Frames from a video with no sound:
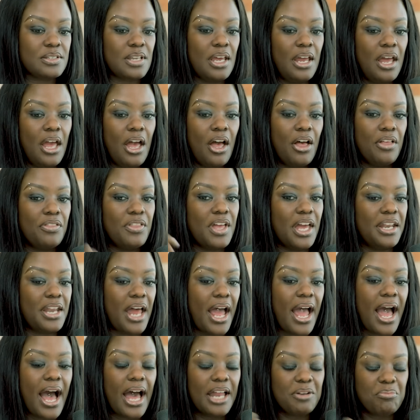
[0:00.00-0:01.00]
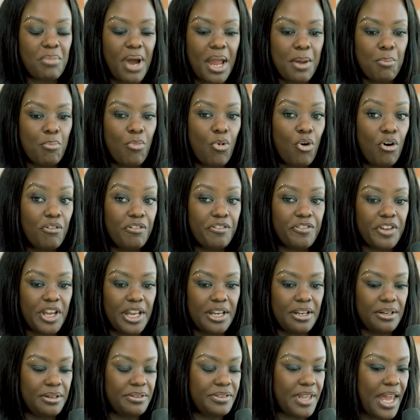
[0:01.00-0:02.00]
Mm. Then I had my
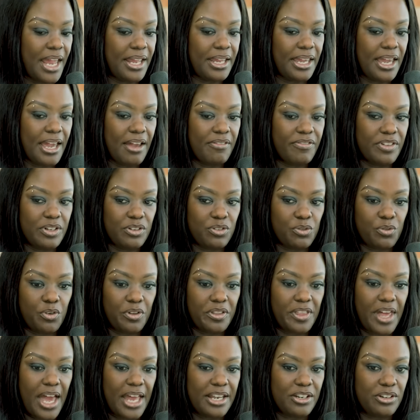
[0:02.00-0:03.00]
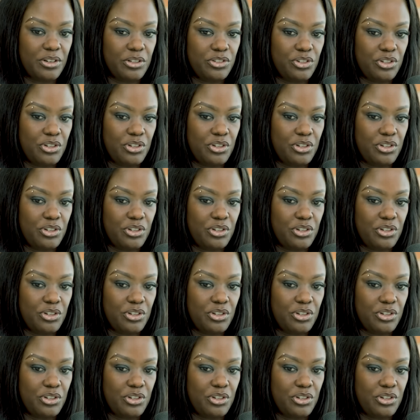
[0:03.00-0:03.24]
morphine, thank heavens for that.